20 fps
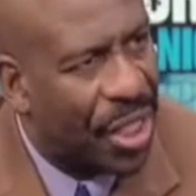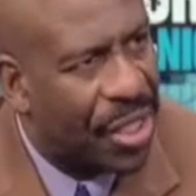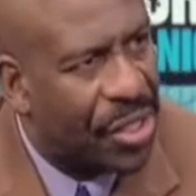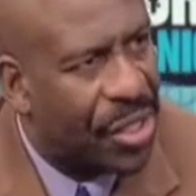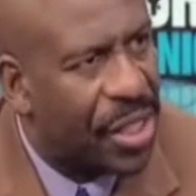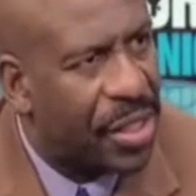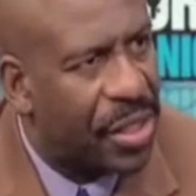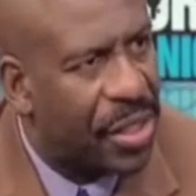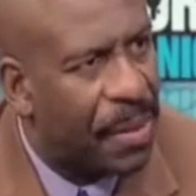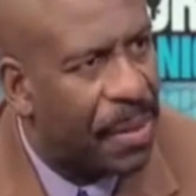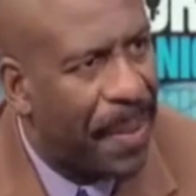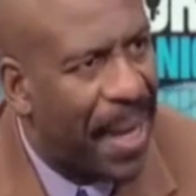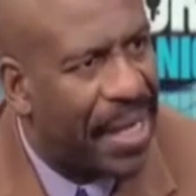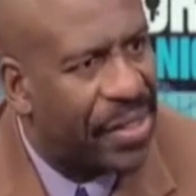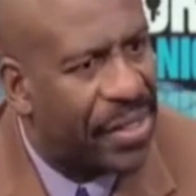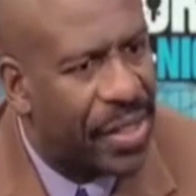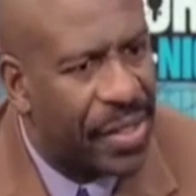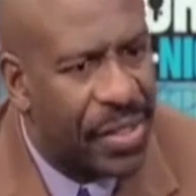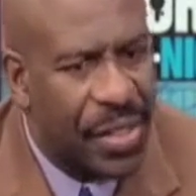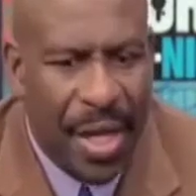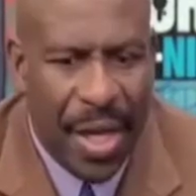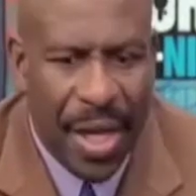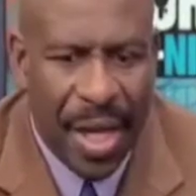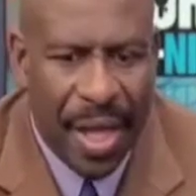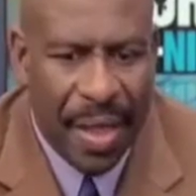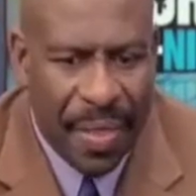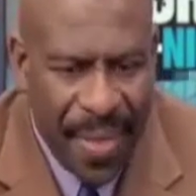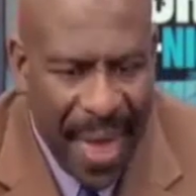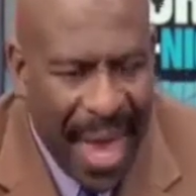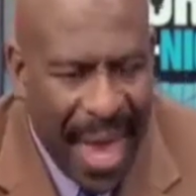a consistent basis,
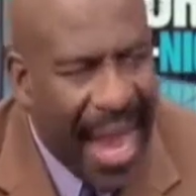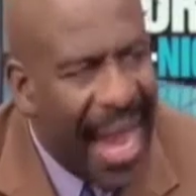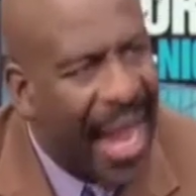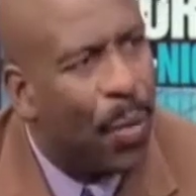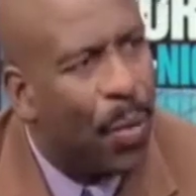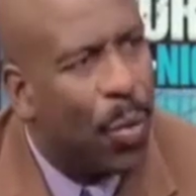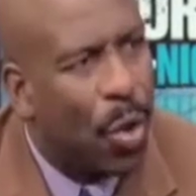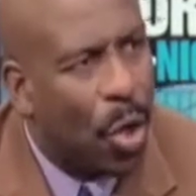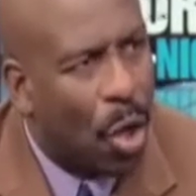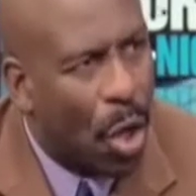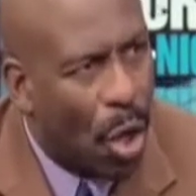they will